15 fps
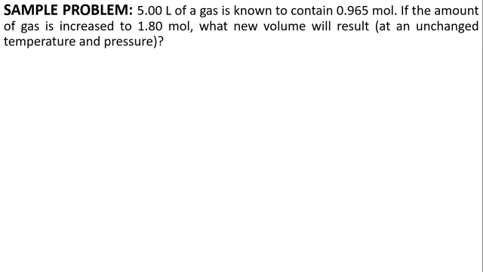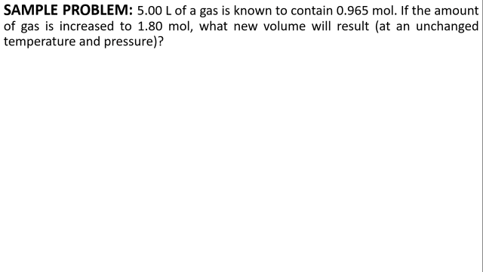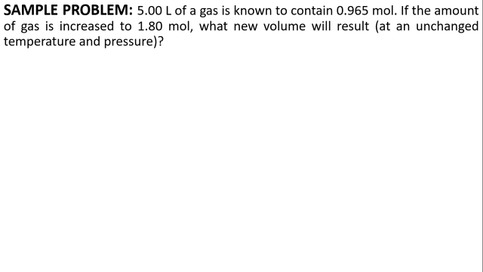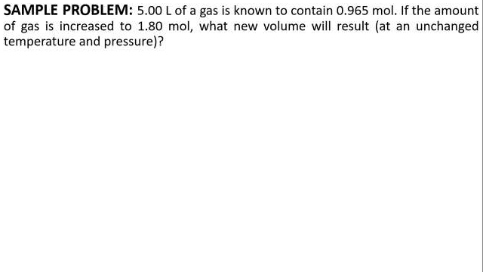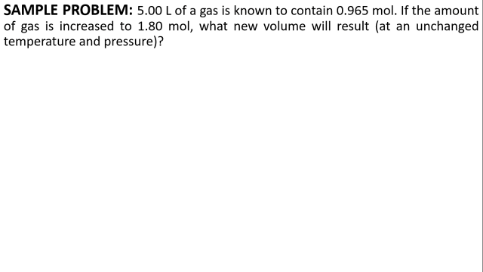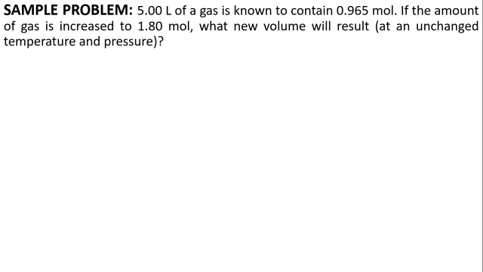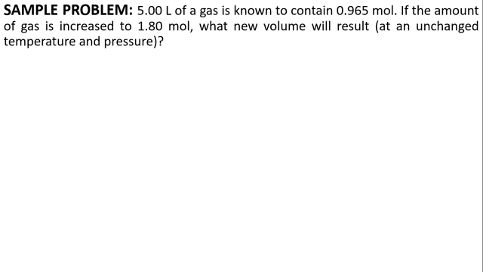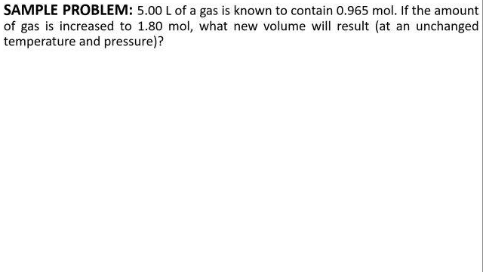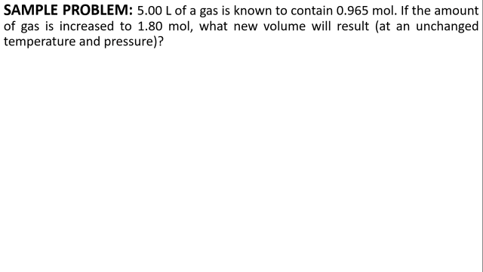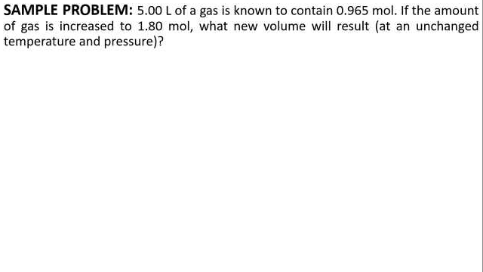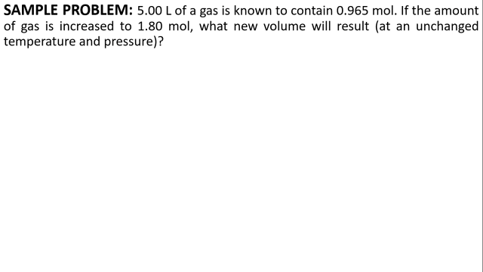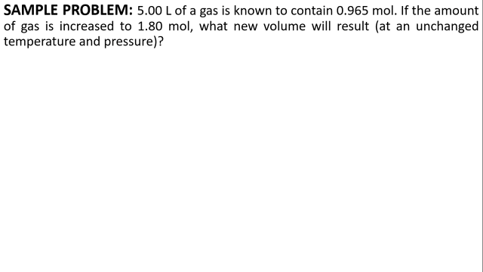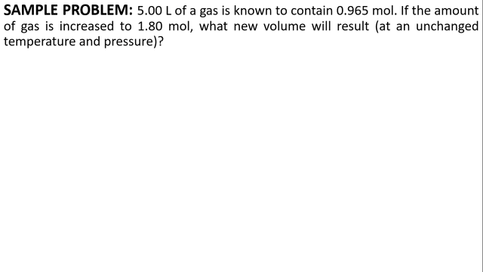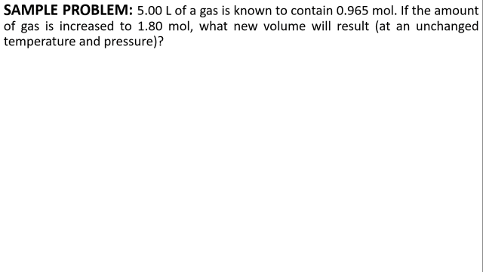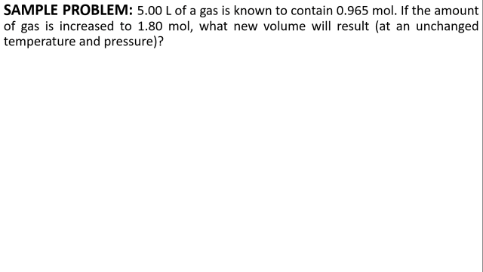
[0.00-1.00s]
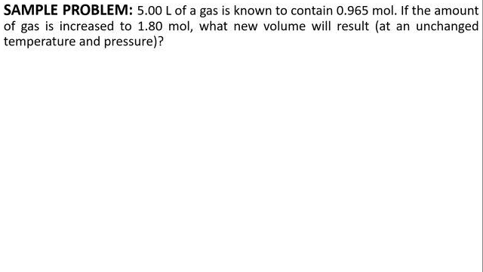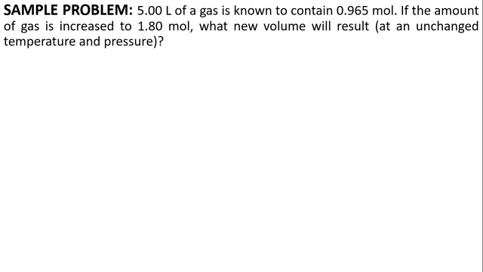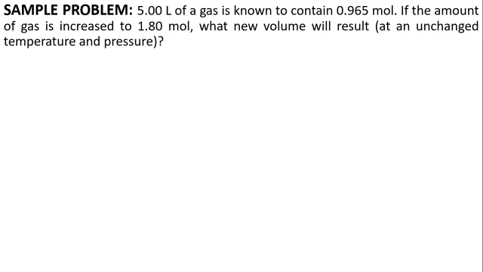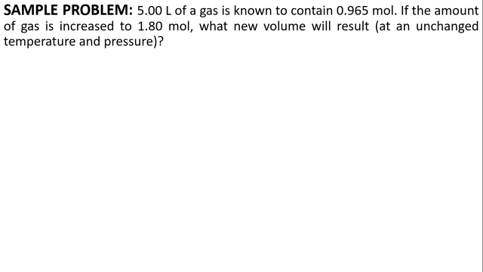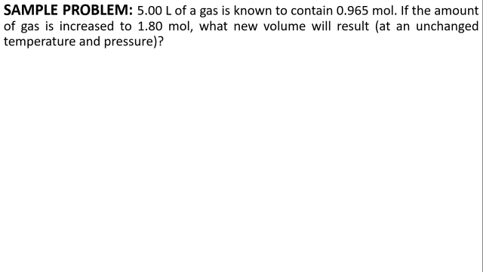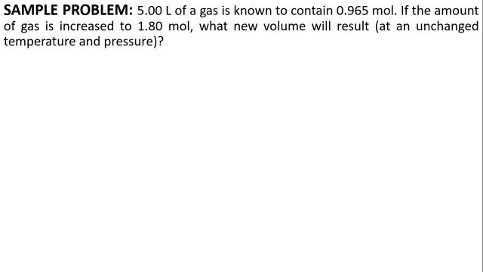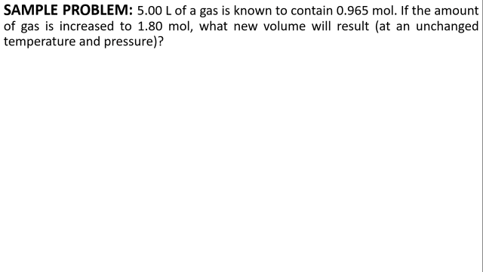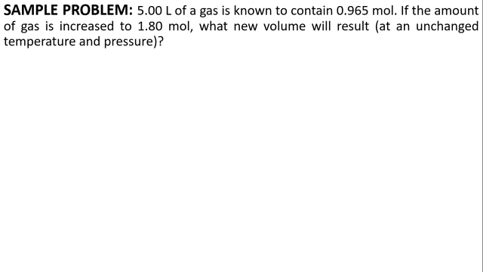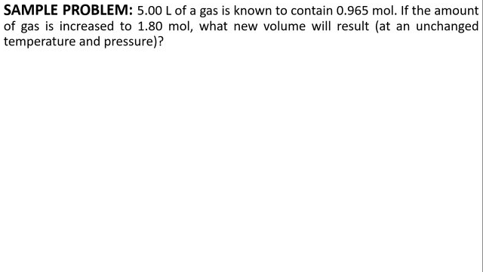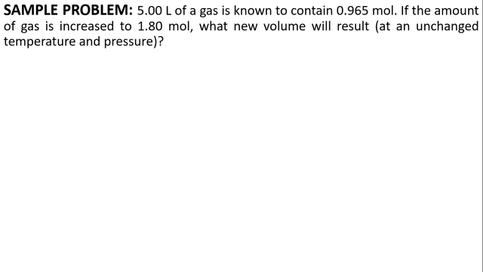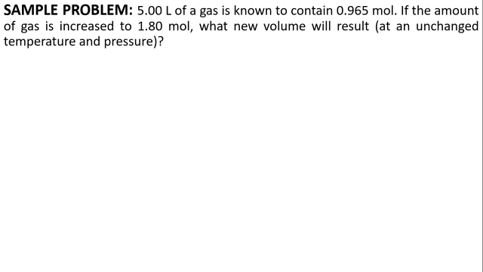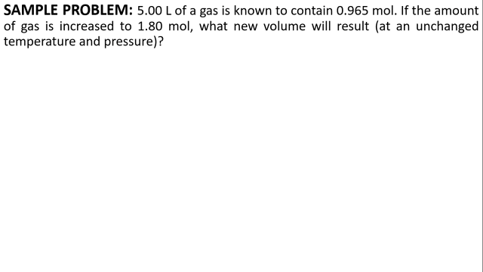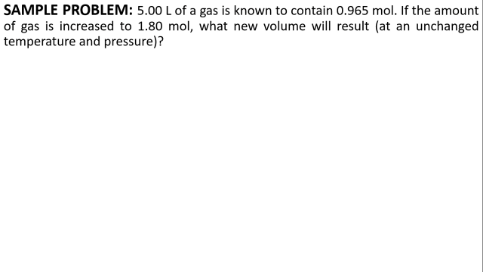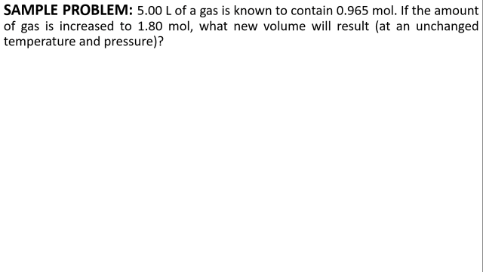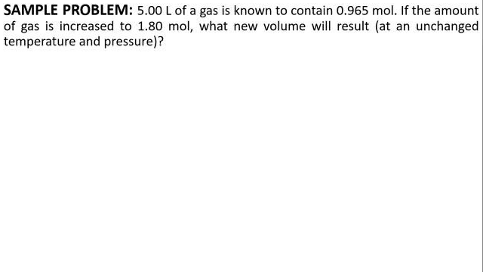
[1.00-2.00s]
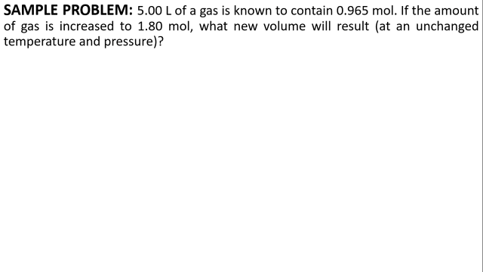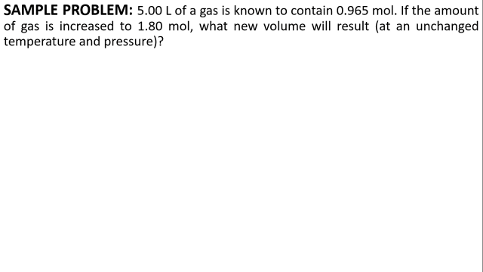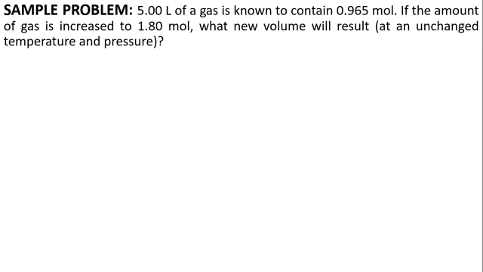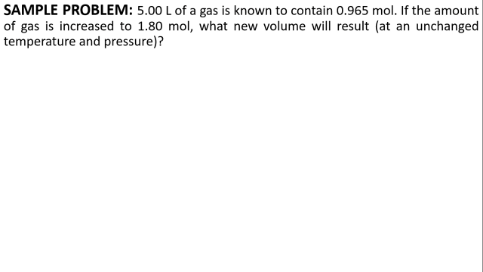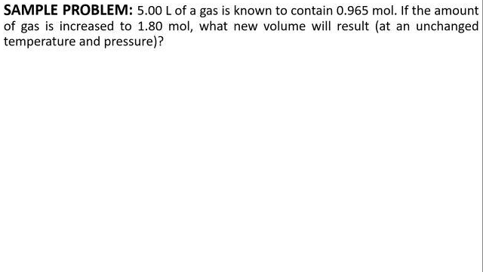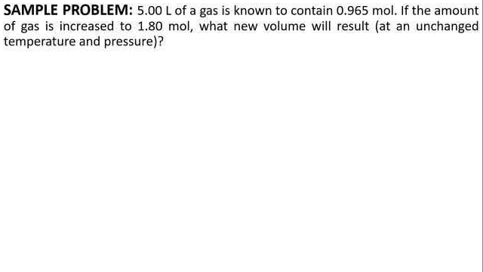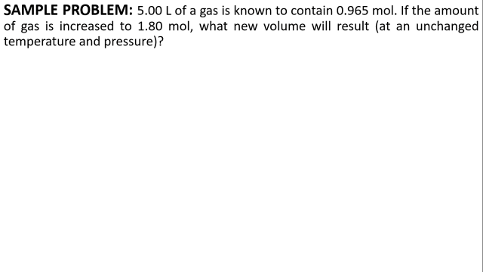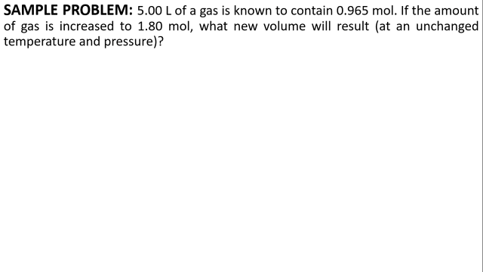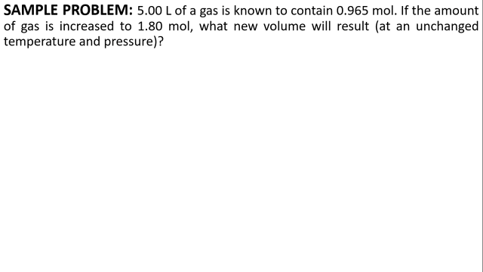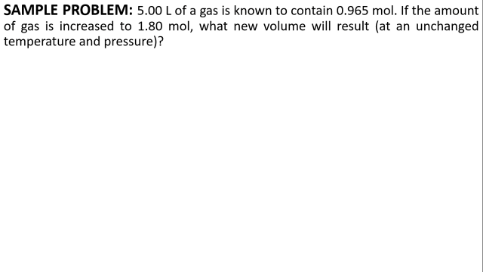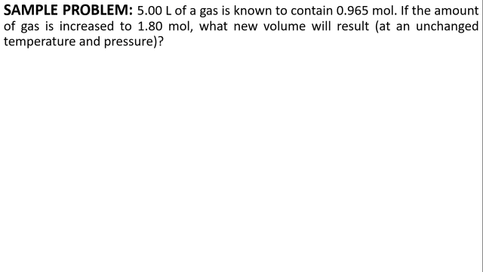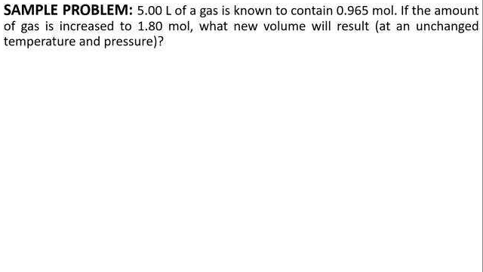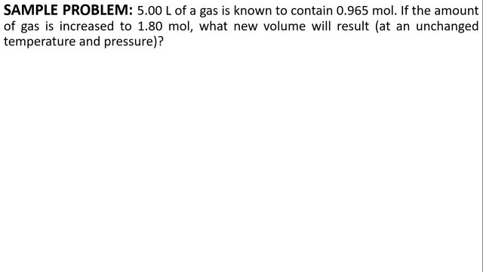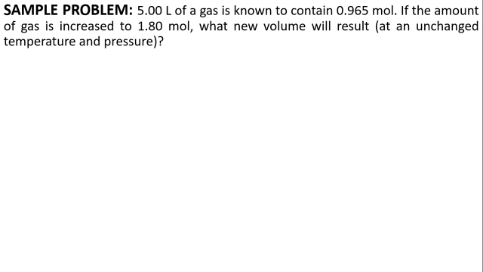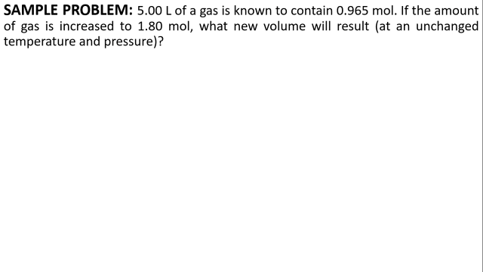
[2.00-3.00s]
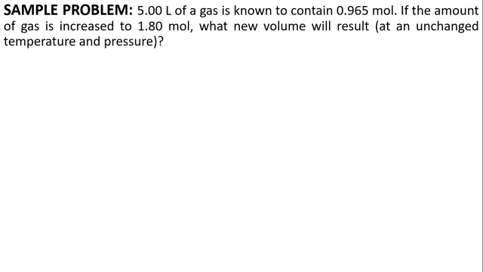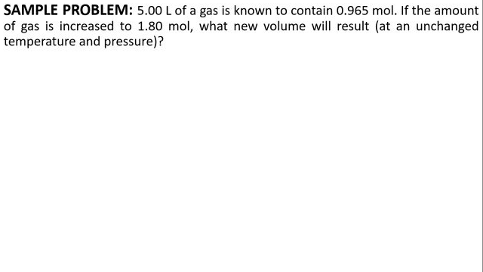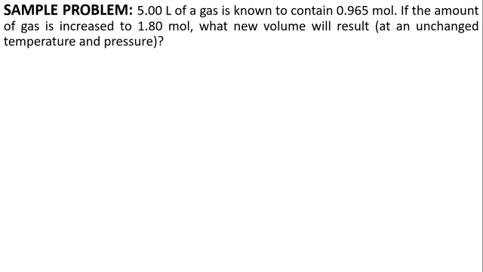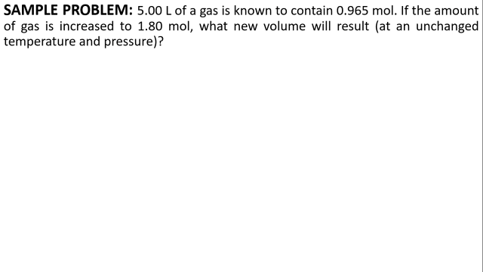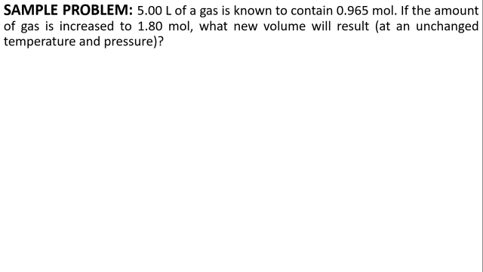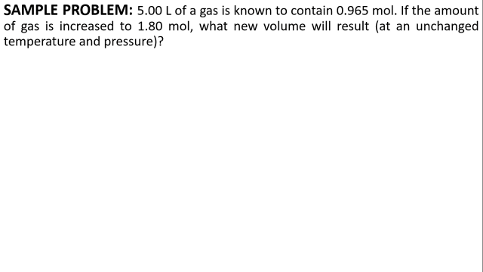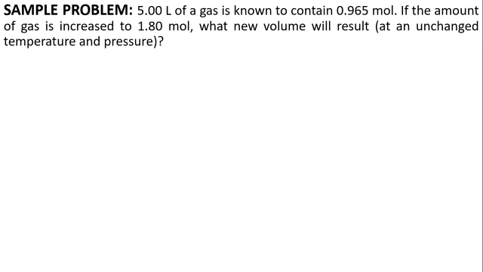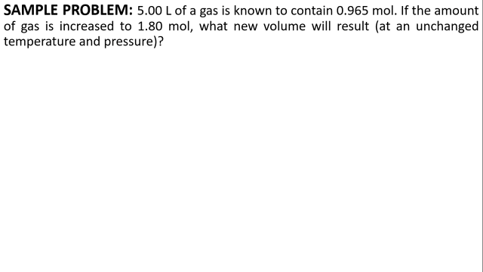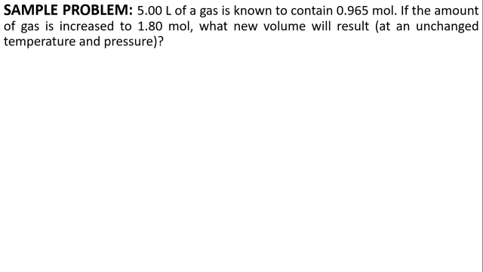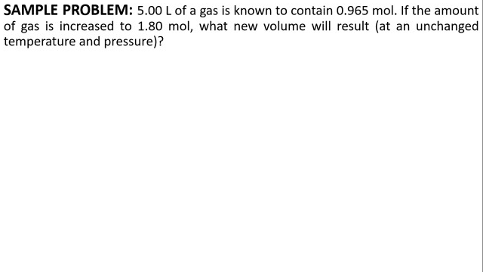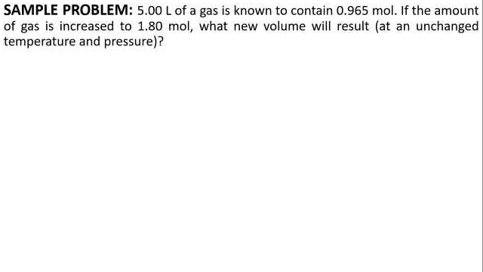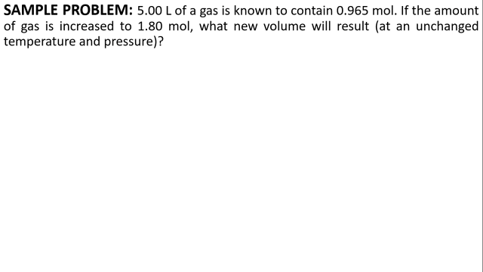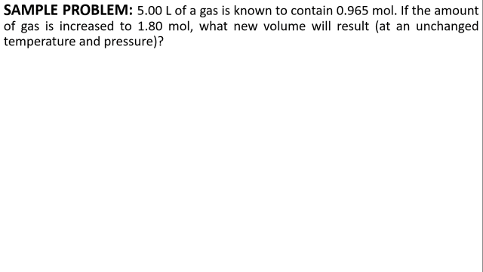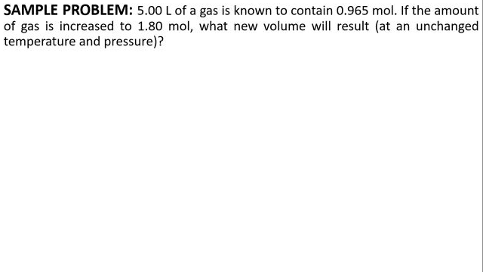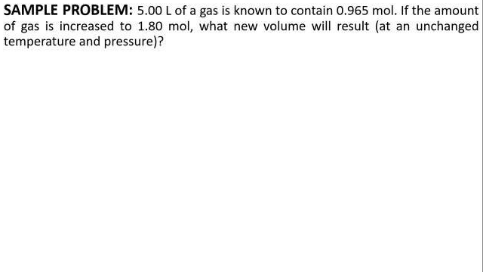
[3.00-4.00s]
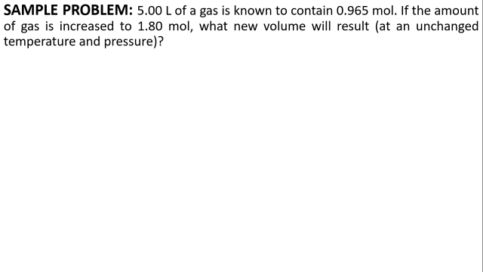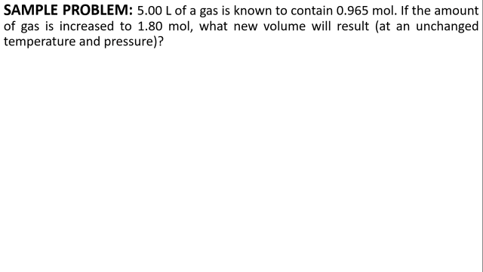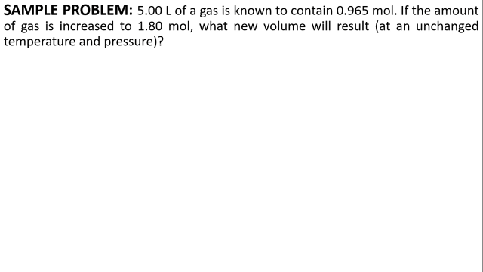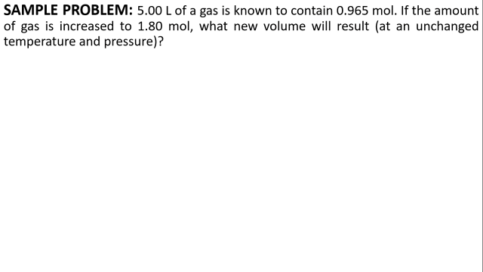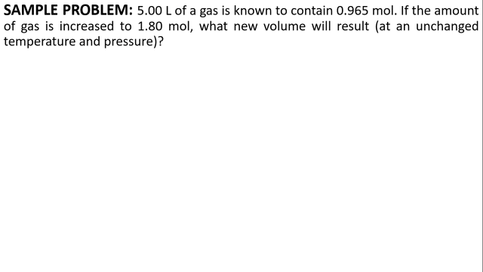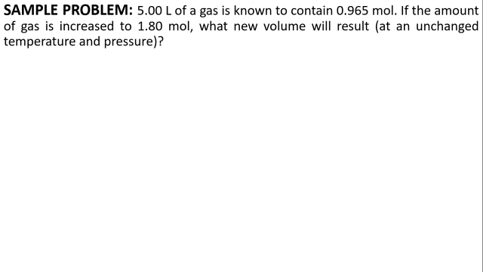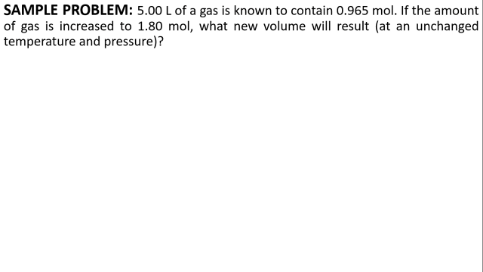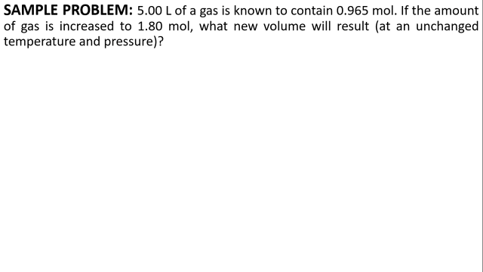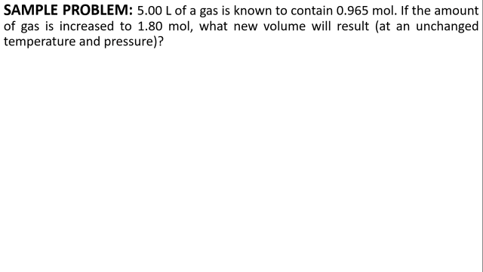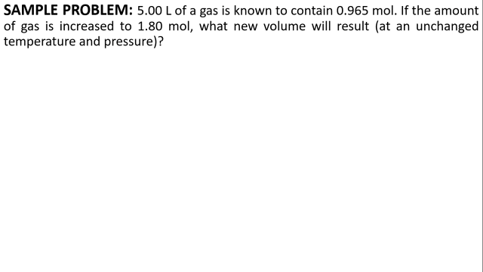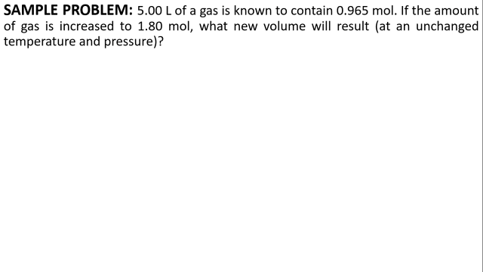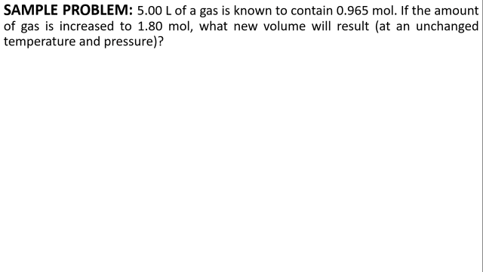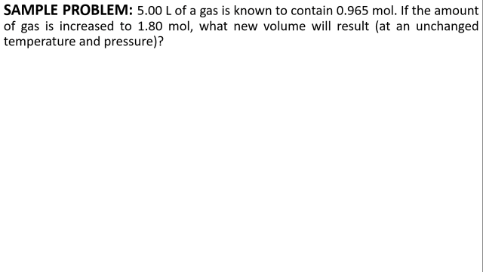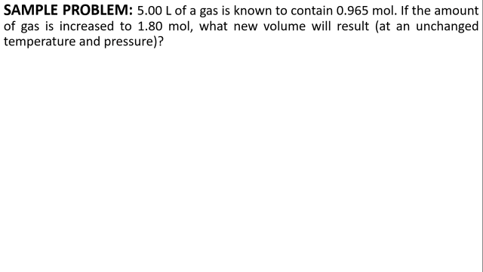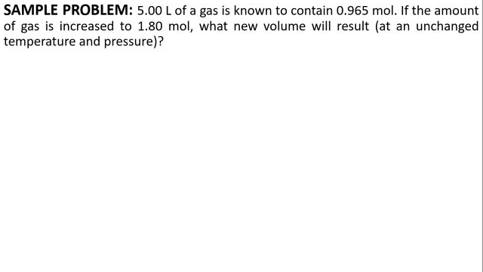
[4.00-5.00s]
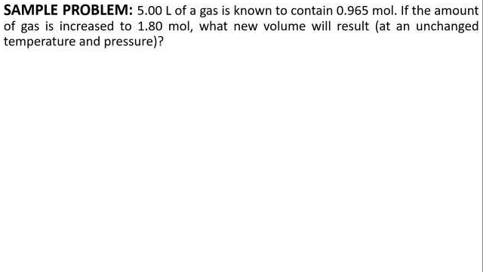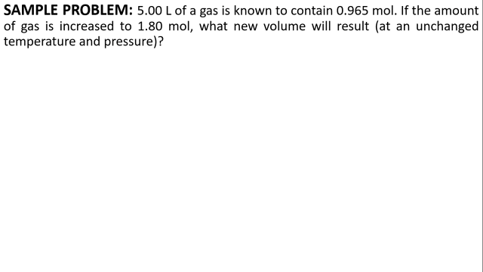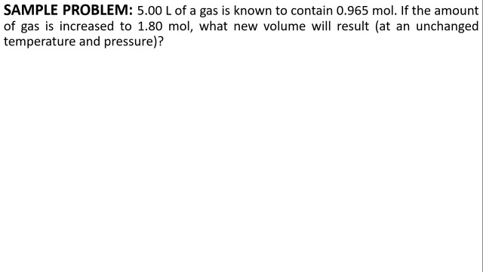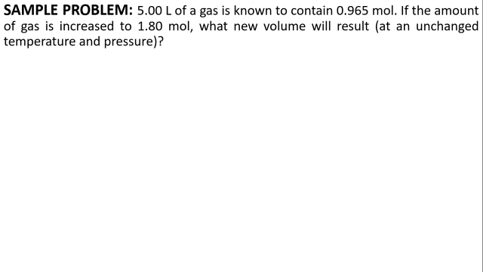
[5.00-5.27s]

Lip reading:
No face is visible, so there are no lips to read.